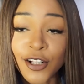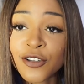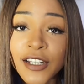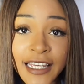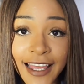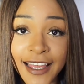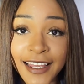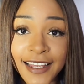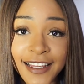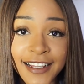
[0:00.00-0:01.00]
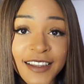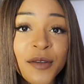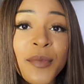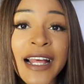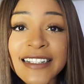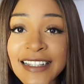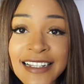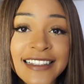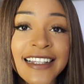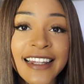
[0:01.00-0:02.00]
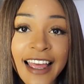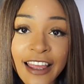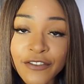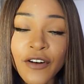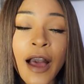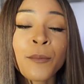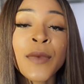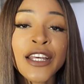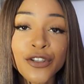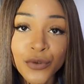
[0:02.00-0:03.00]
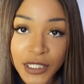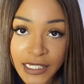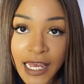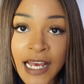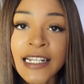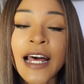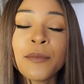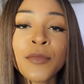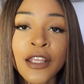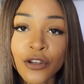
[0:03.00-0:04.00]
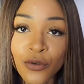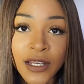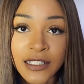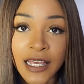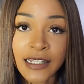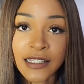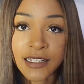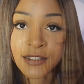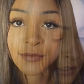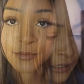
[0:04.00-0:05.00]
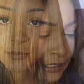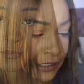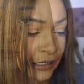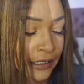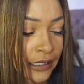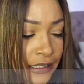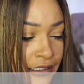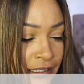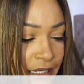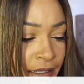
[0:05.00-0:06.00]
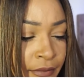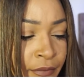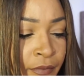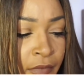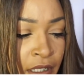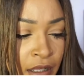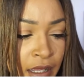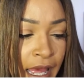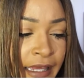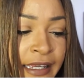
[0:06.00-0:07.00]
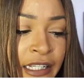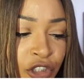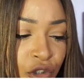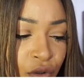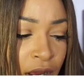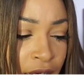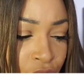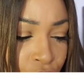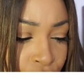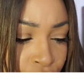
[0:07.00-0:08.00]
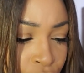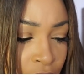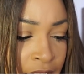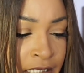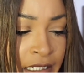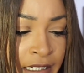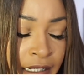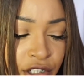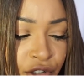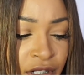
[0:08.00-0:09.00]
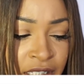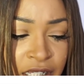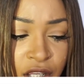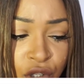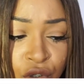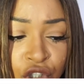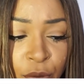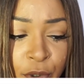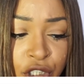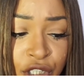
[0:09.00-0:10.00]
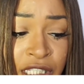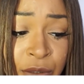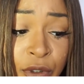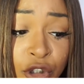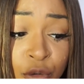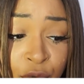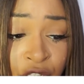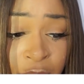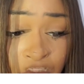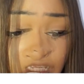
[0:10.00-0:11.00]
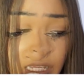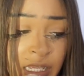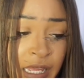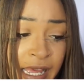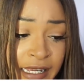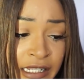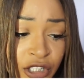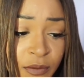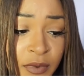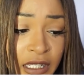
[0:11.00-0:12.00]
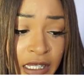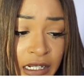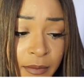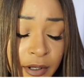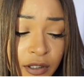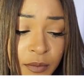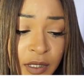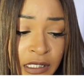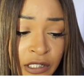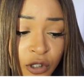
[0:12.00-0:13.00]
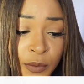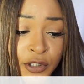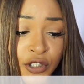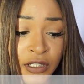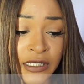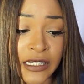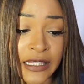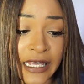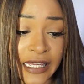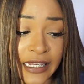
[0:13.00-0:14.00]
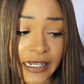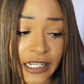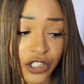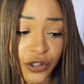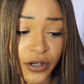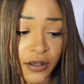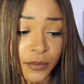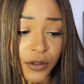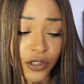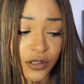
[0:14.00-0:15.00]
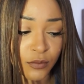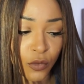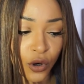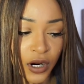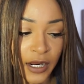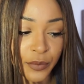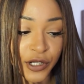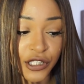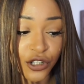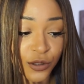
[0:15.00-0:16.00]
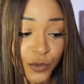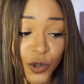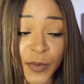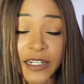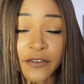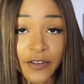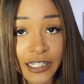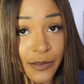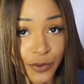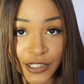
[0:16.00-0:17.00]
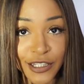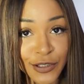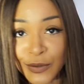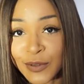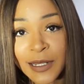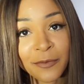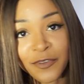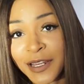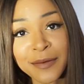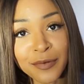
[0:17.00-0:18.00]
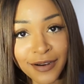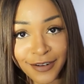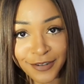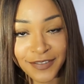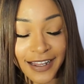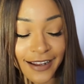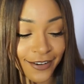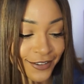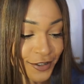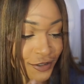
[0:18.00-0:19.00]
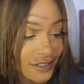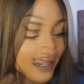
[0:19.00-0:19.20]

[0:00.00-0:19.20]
Look, the best things in life make you scared and make you excited. Tick Kinze. I got you, Aku. Indeed, Nigeria is a huge opportunity with numerous potential. I can't stop thinking about the business opportunity there in Nigeria, plus more. I pray to come home and invest pretty soon. I'm very proud of that outlook.